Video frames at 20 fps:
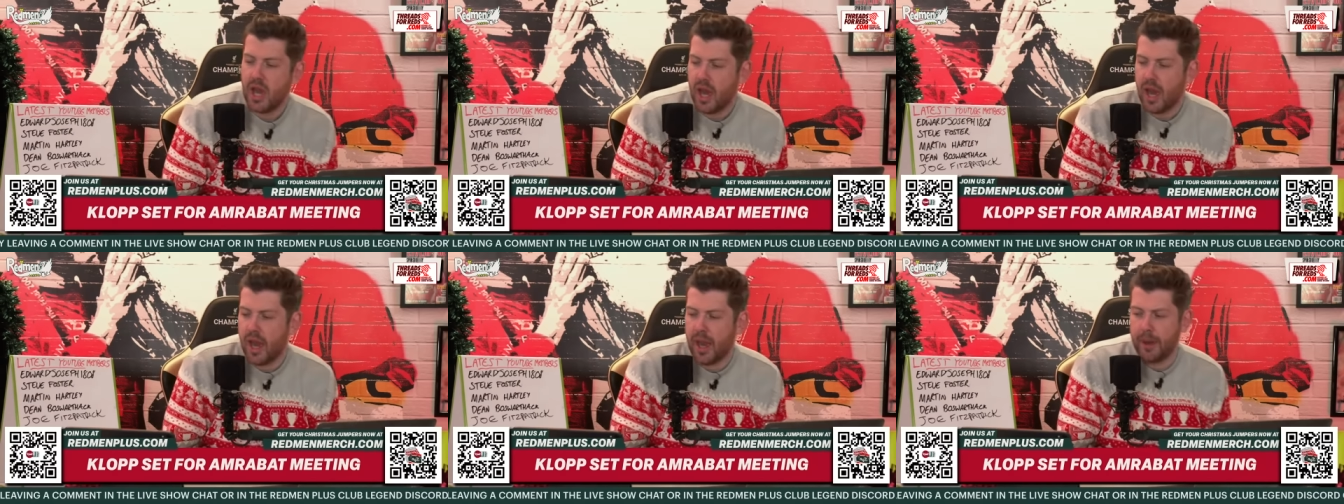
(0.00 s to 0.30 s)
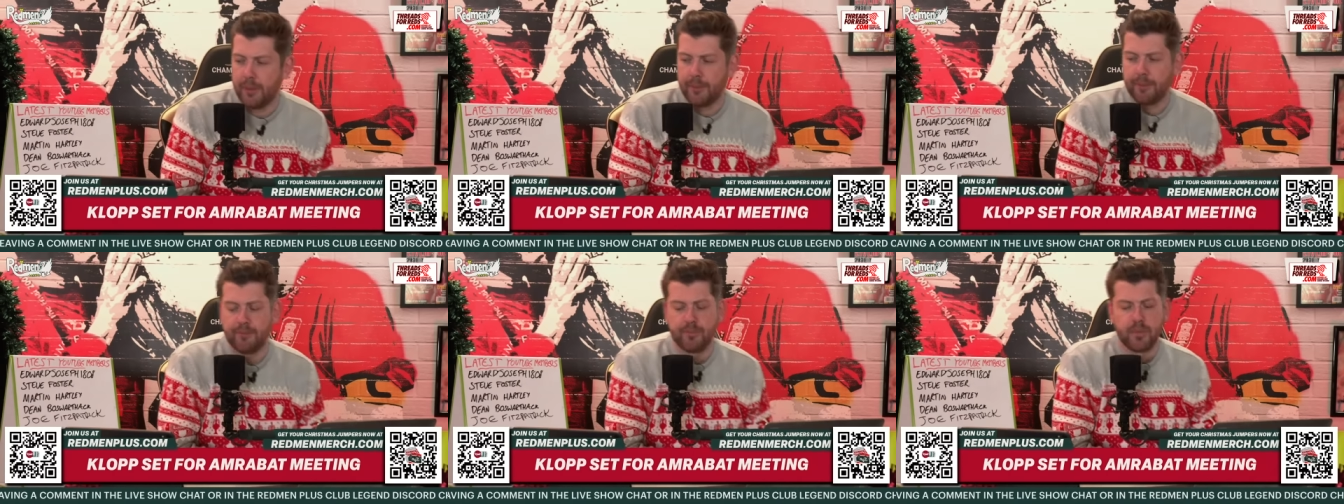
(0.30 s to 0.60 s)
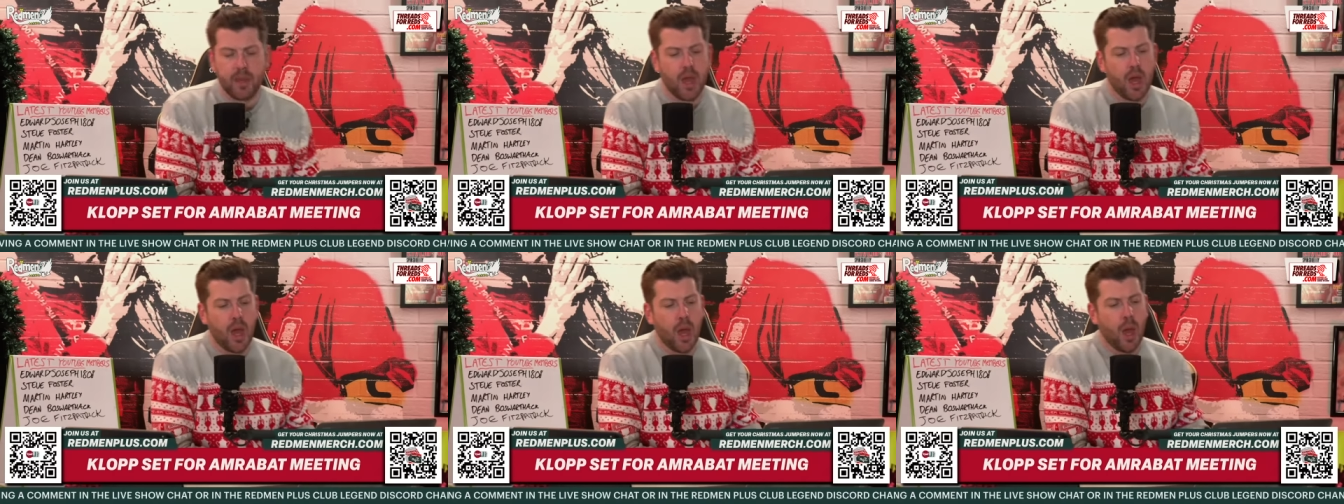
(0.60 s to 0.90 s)

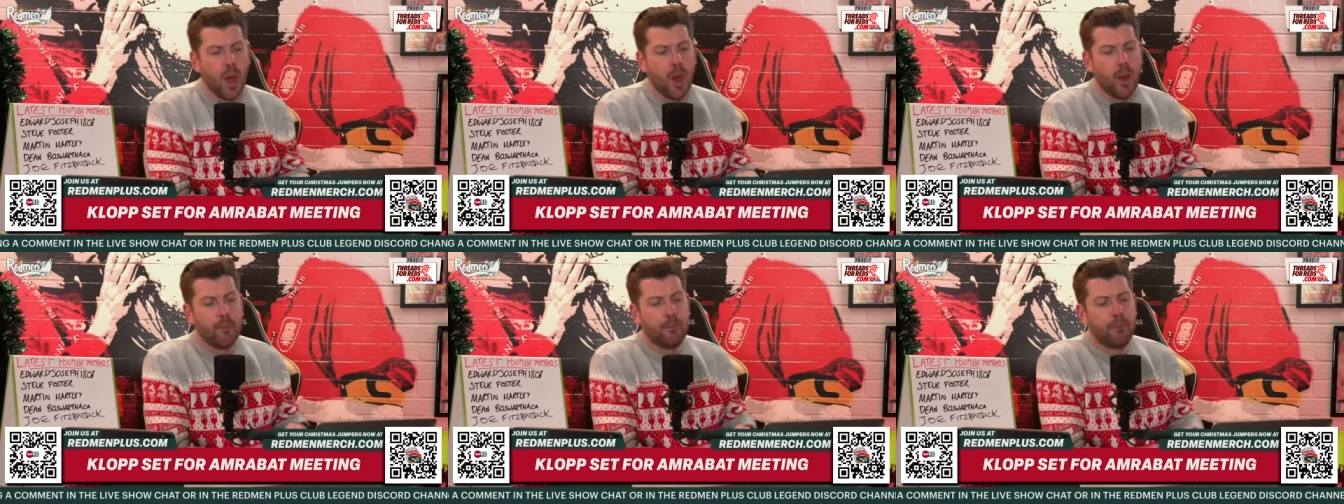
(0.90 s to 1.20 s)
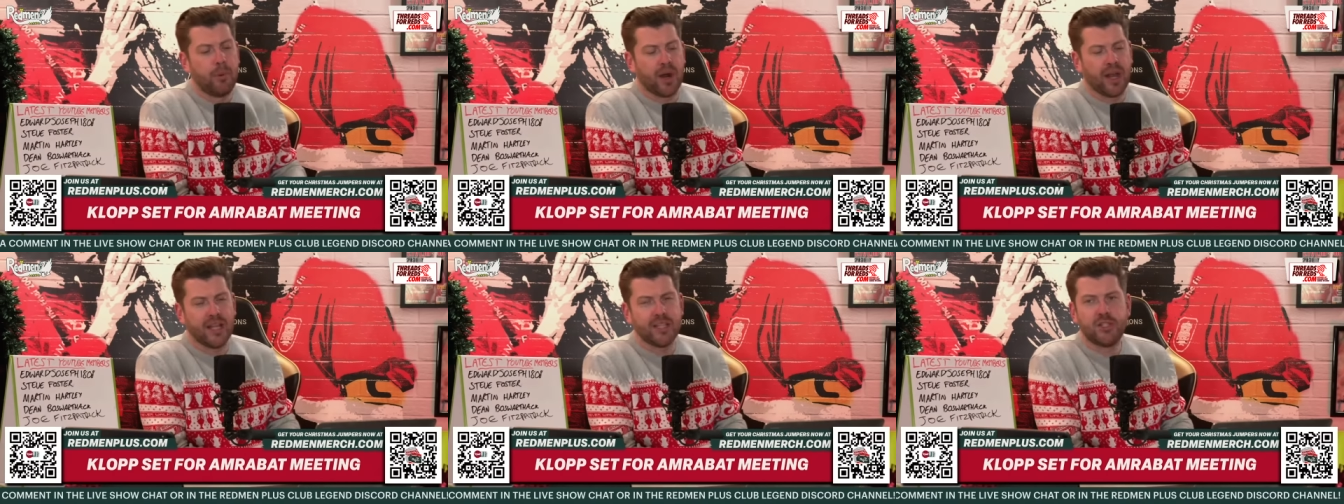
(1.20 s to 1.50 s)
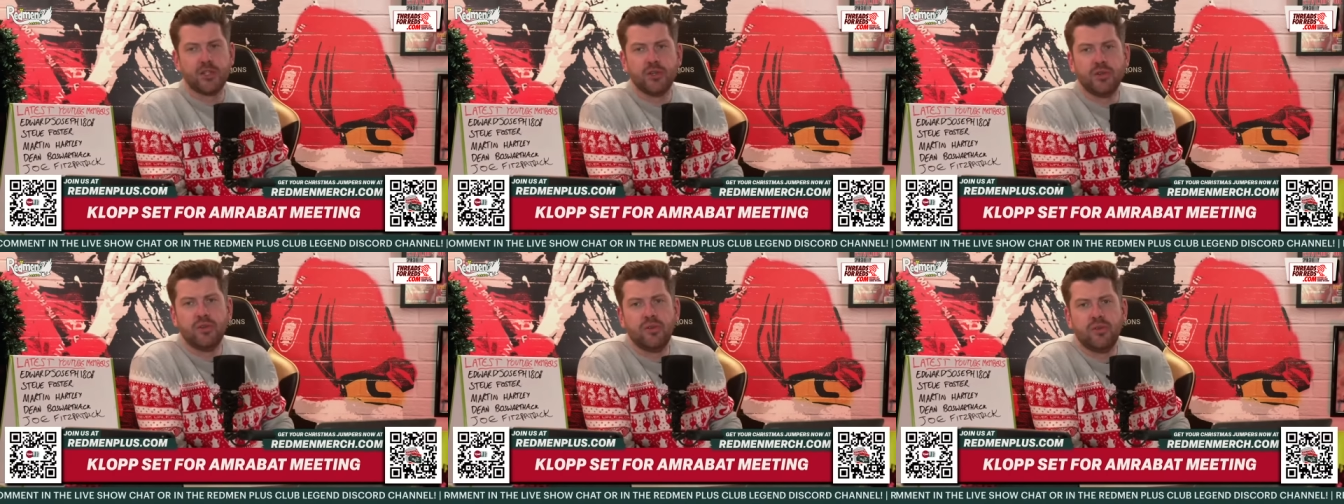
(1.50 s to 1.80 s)
But I
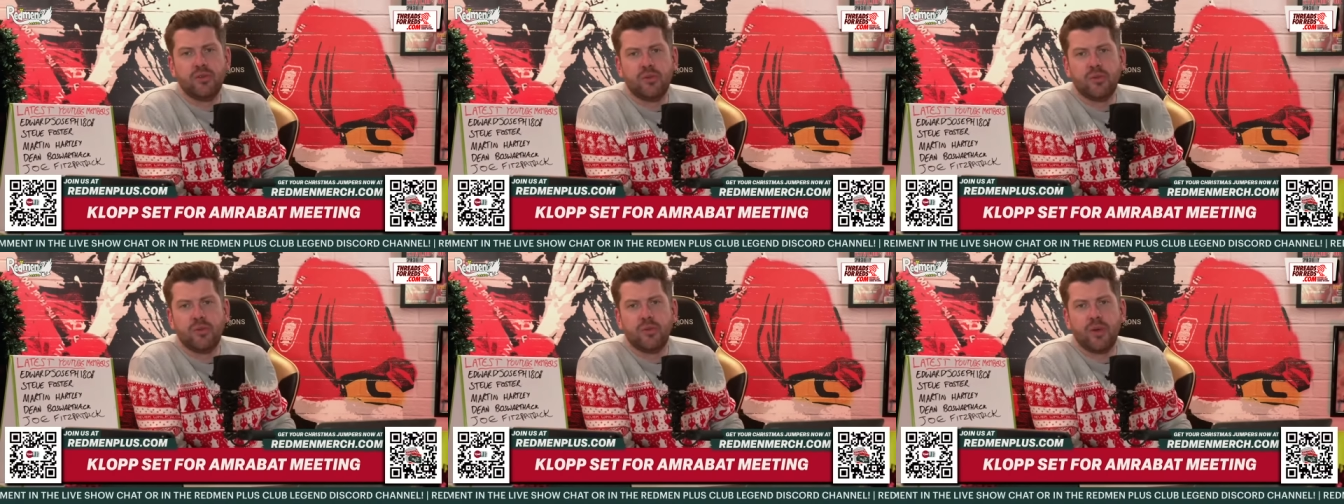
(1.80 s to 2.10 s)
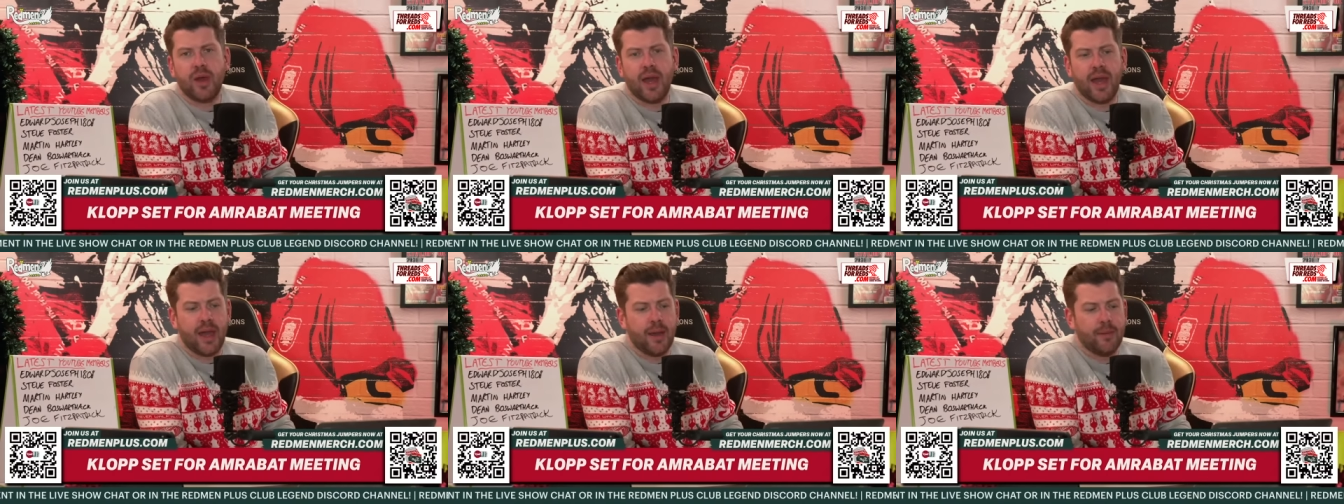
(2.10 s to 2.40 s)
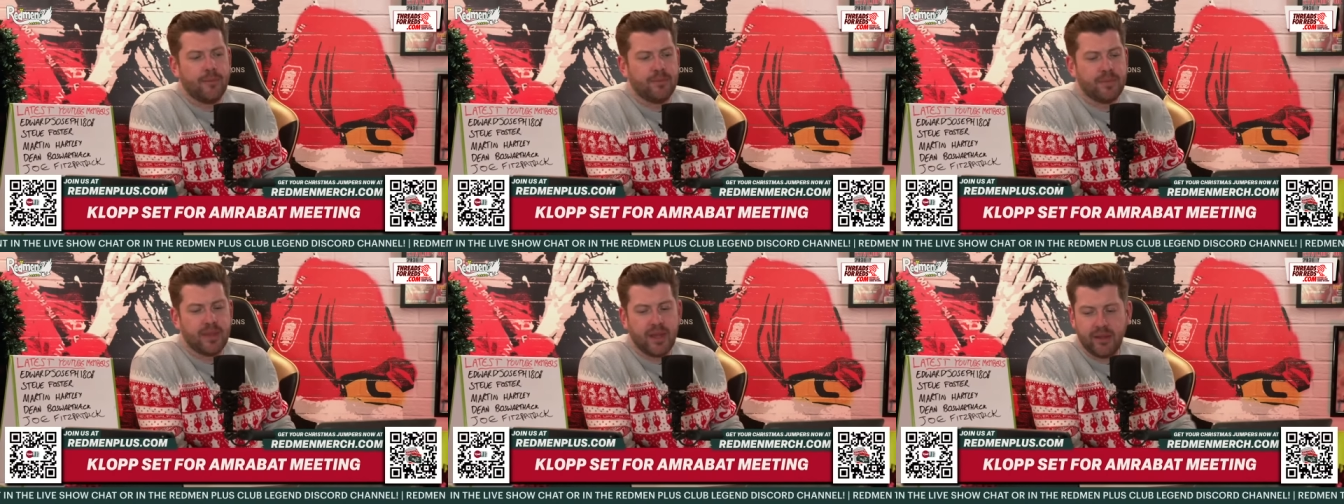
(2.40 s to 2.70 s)
do...
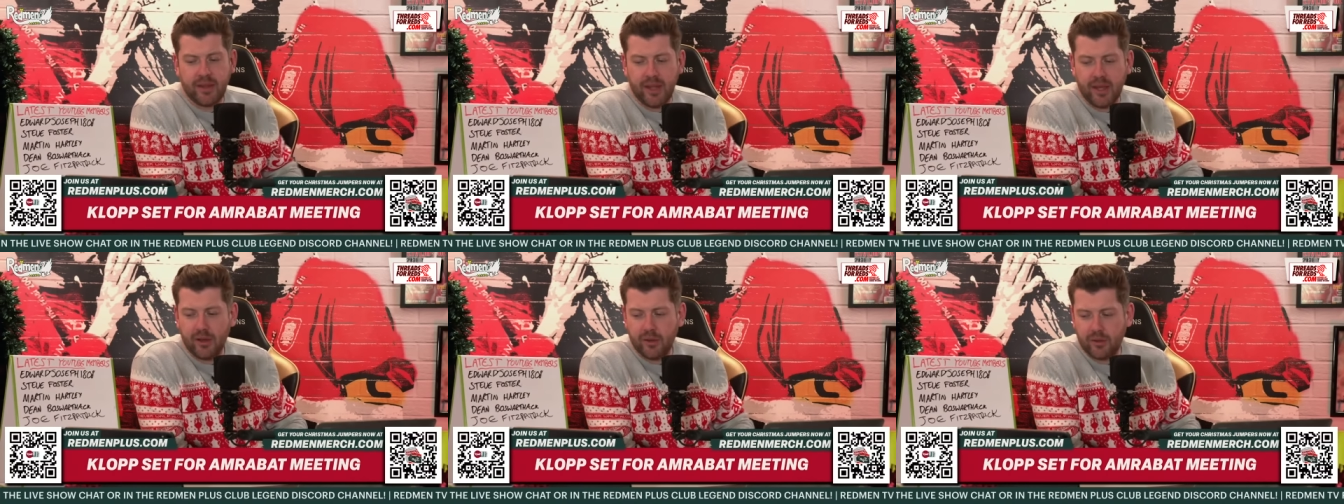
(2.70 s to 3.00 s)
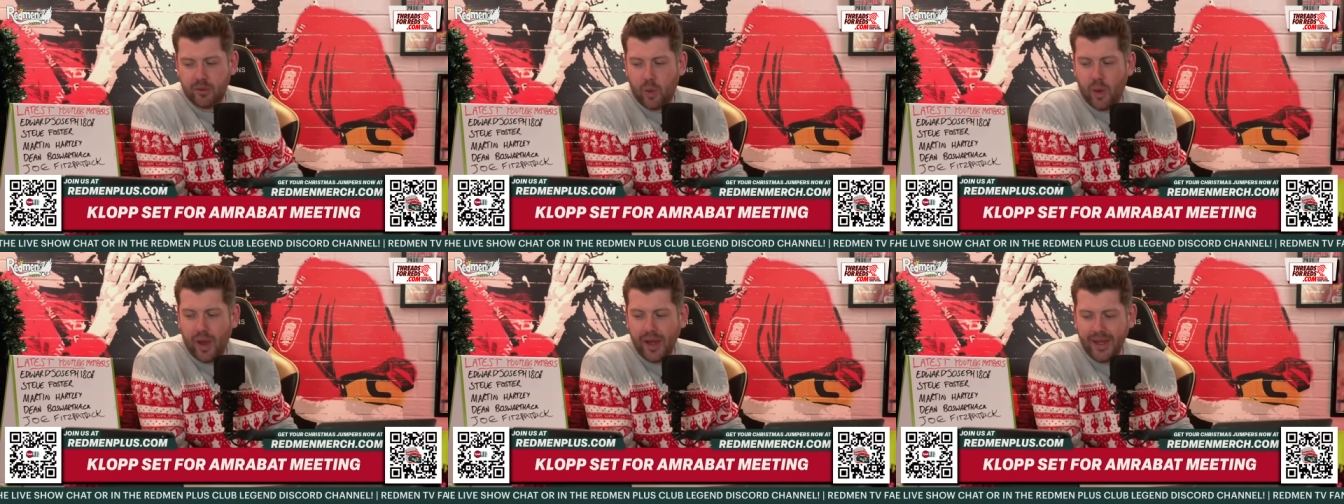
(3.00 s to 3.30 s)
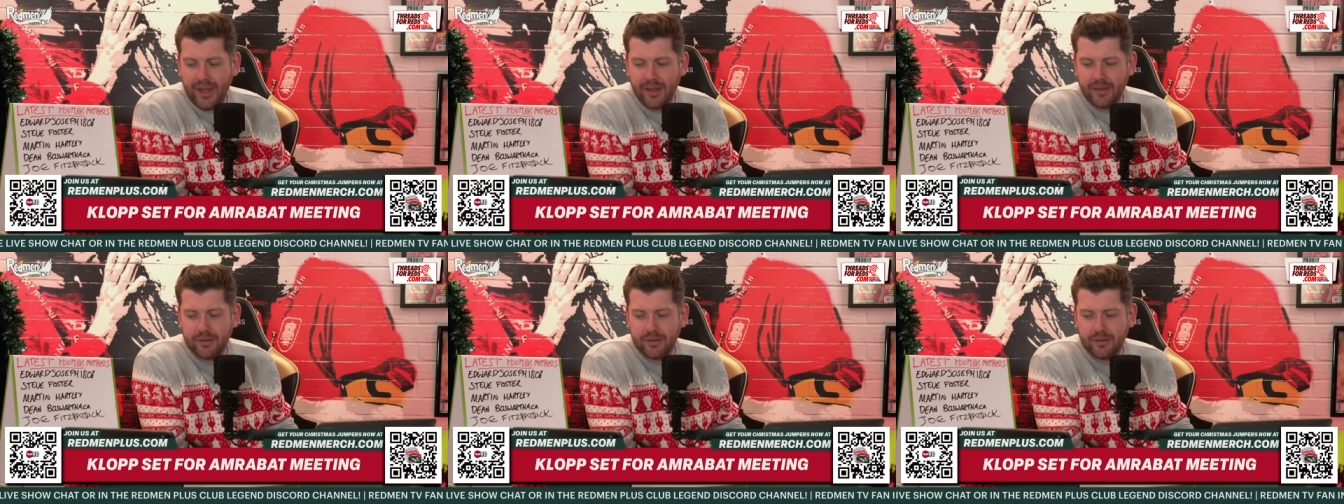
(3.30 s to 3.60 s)
they're quite